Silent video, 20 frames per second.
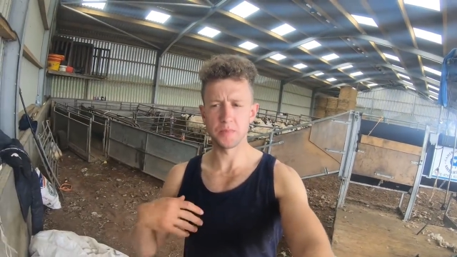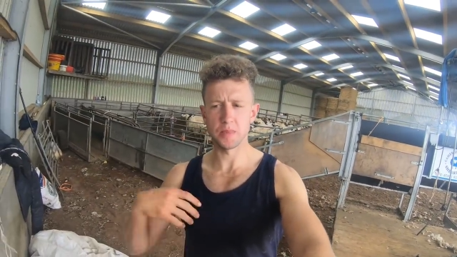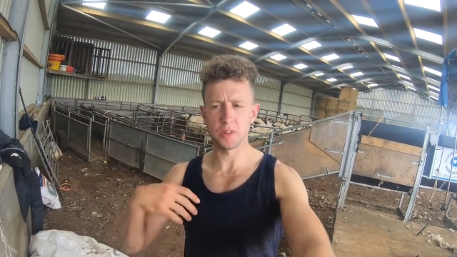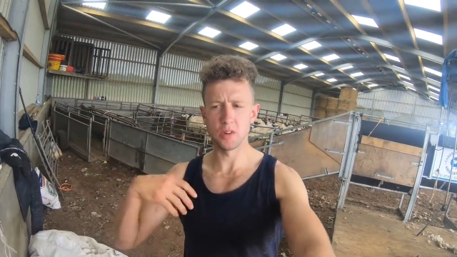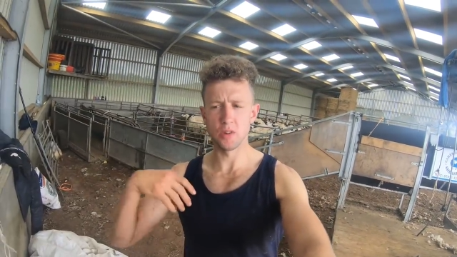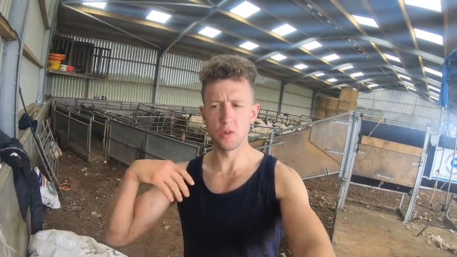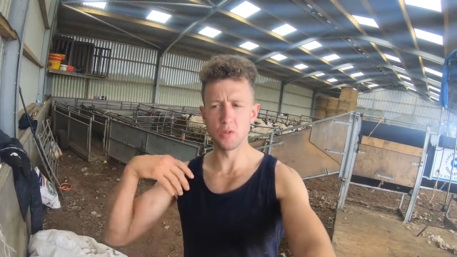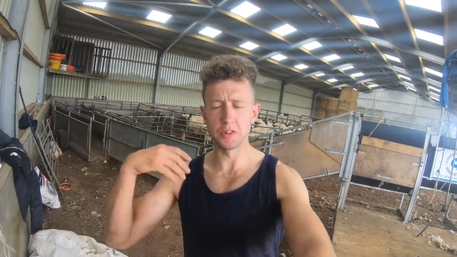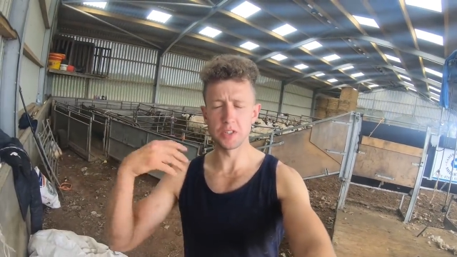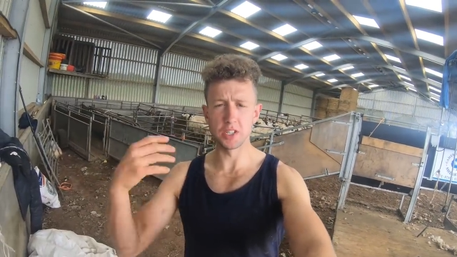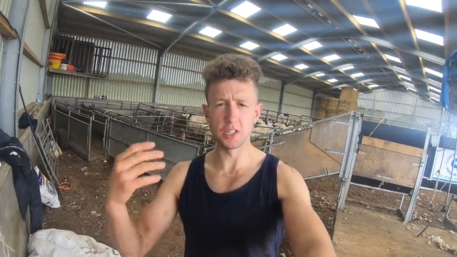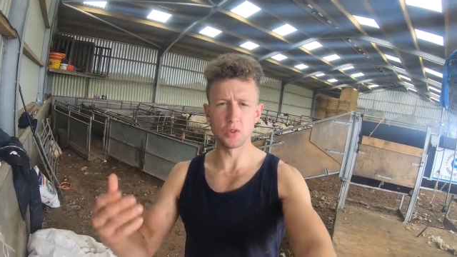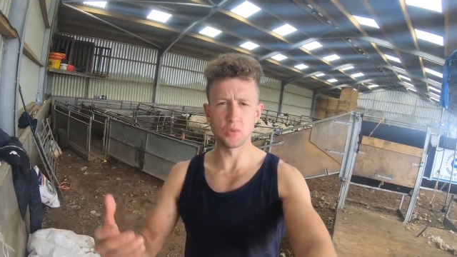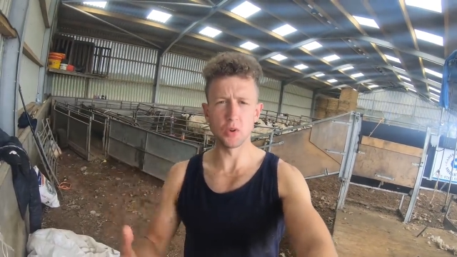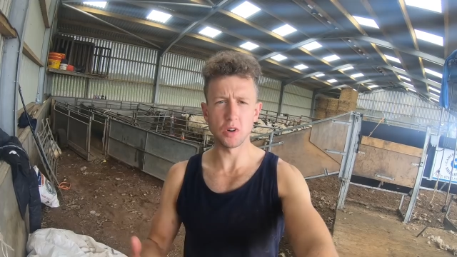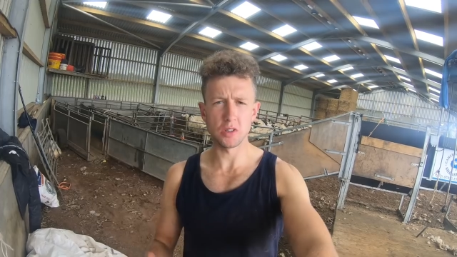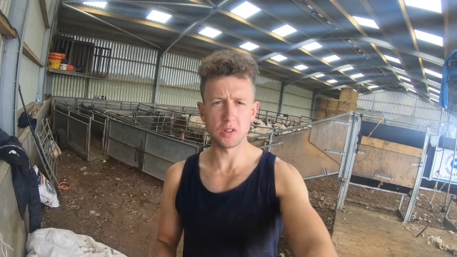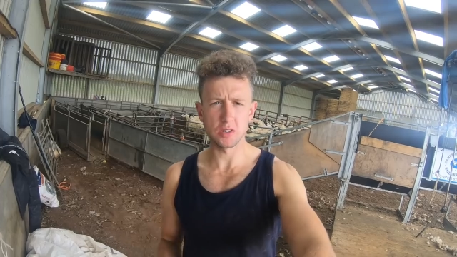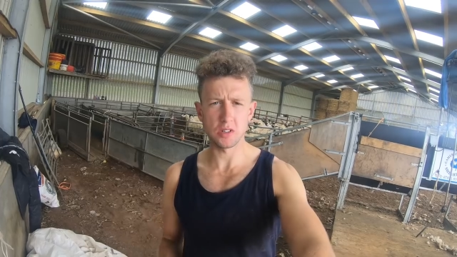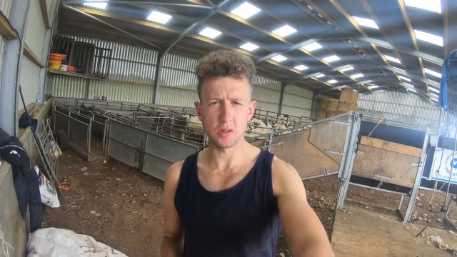overseas
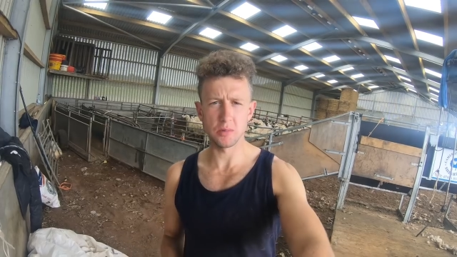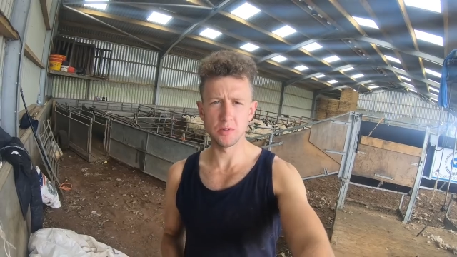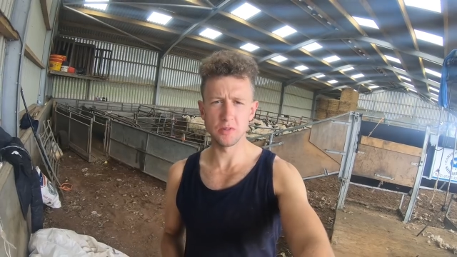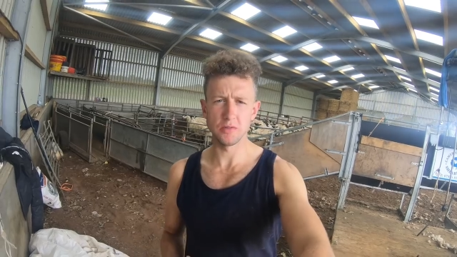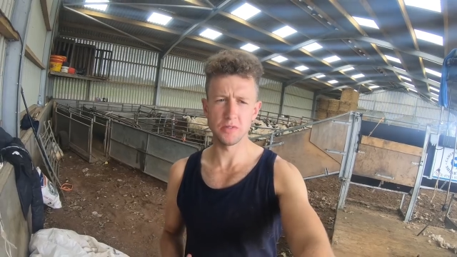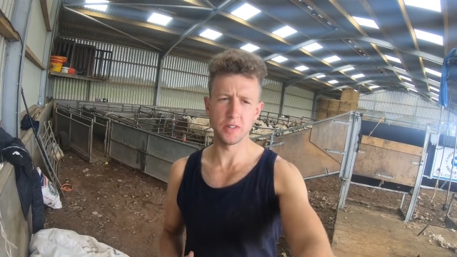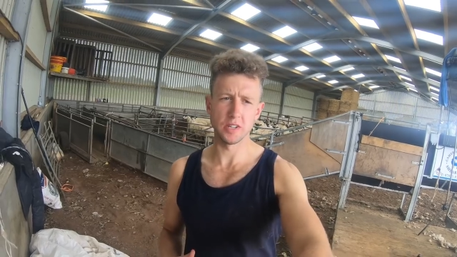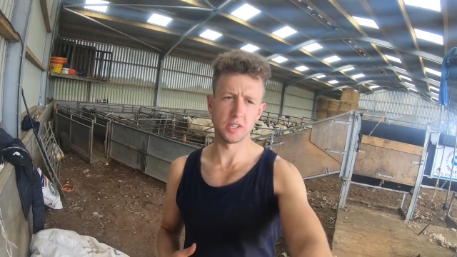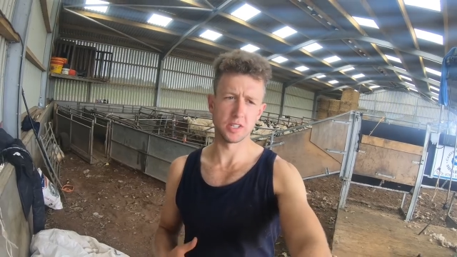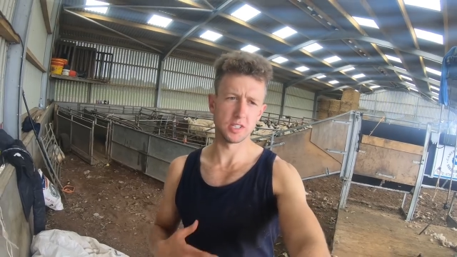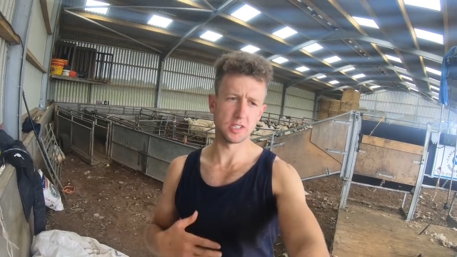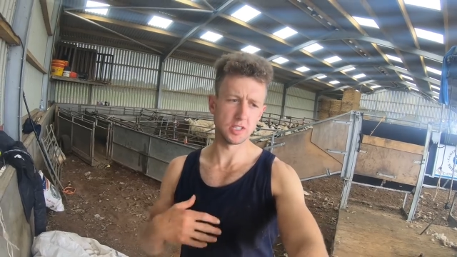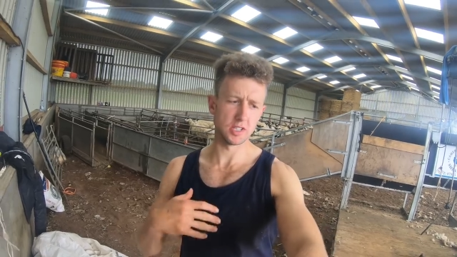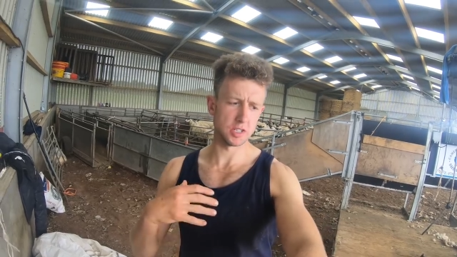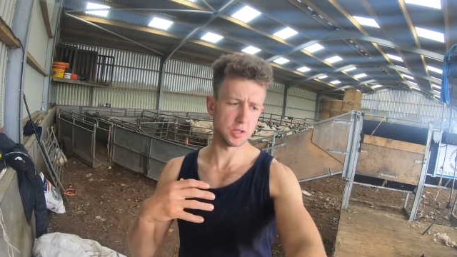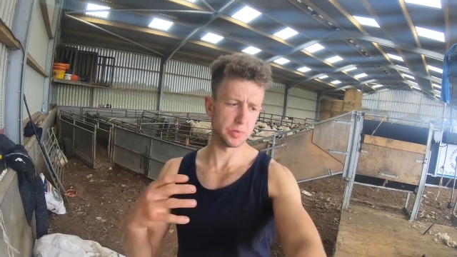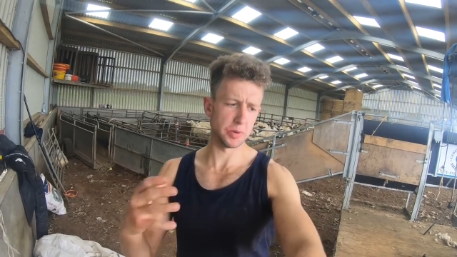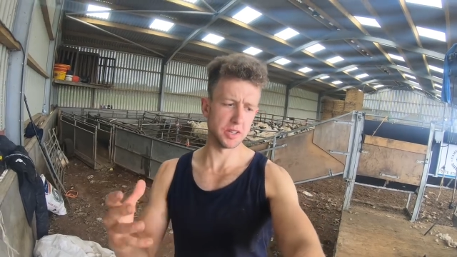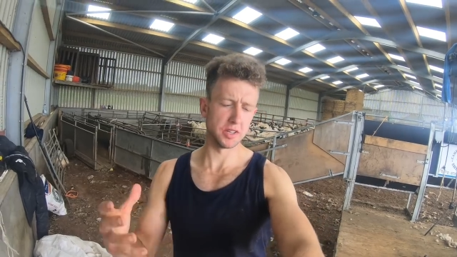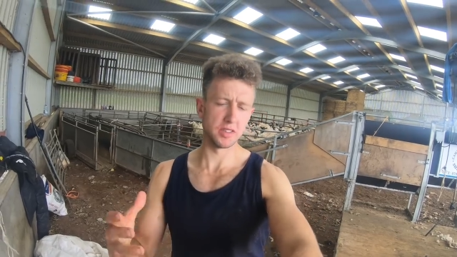workers coming over, and I just
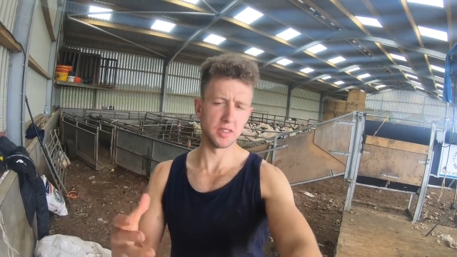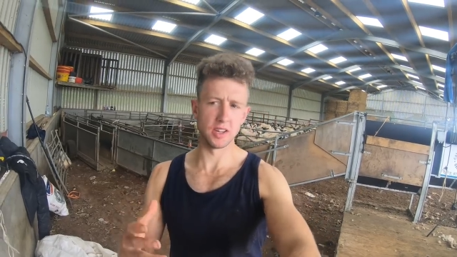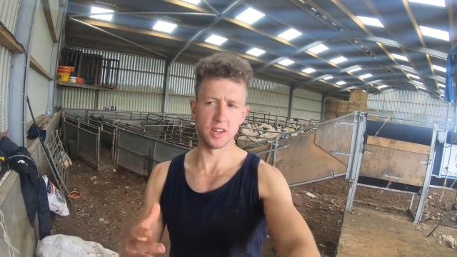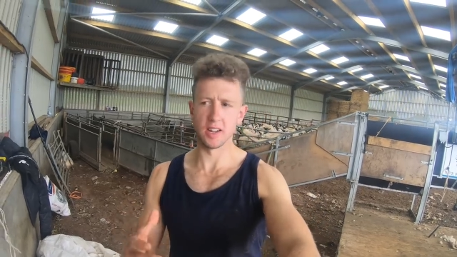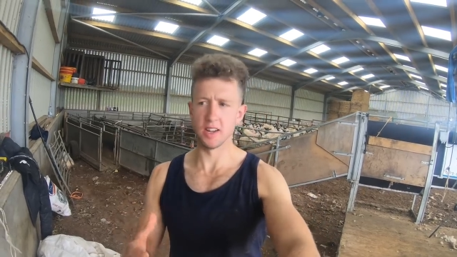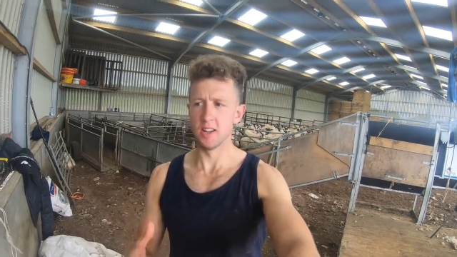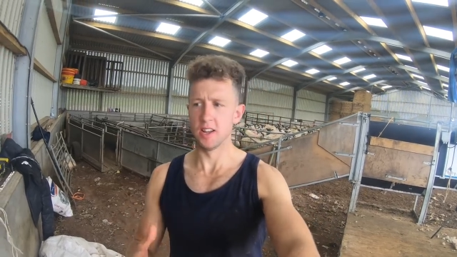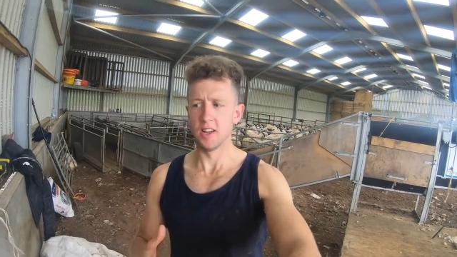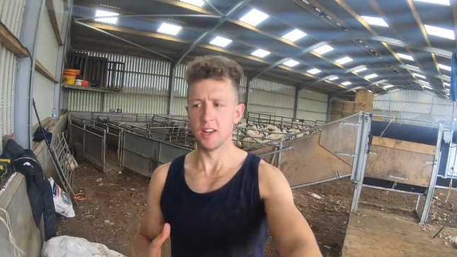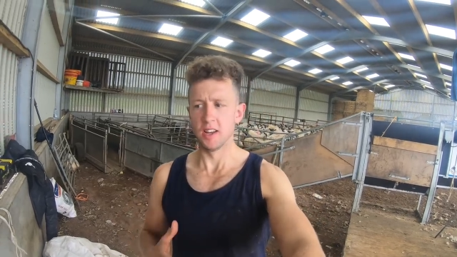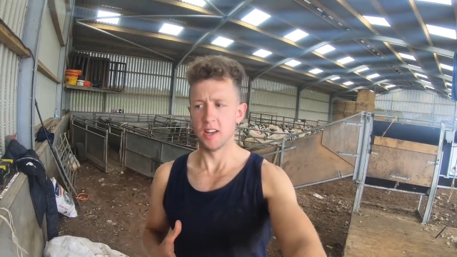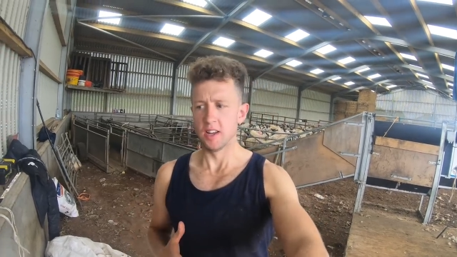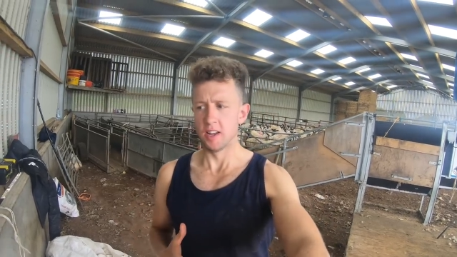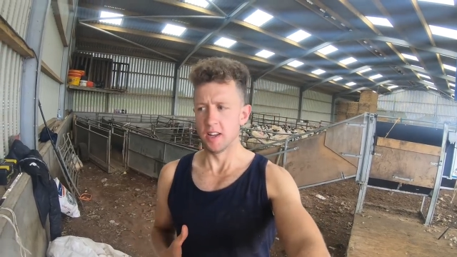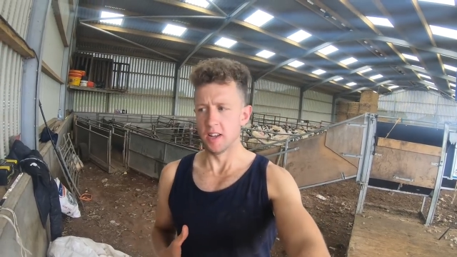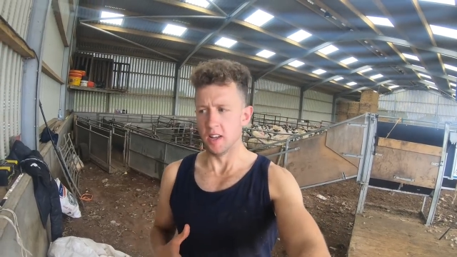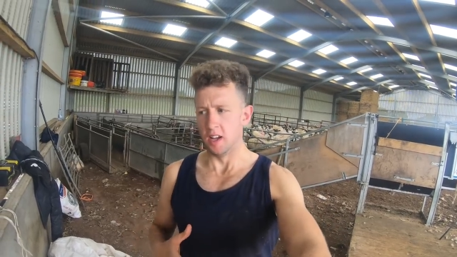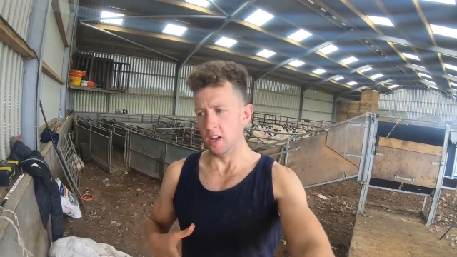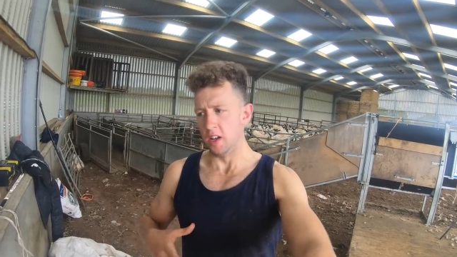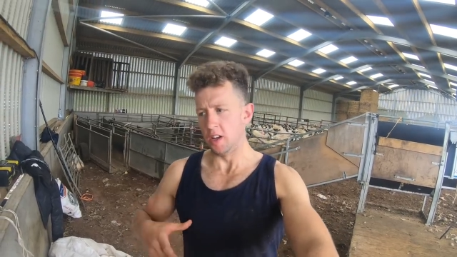explained it.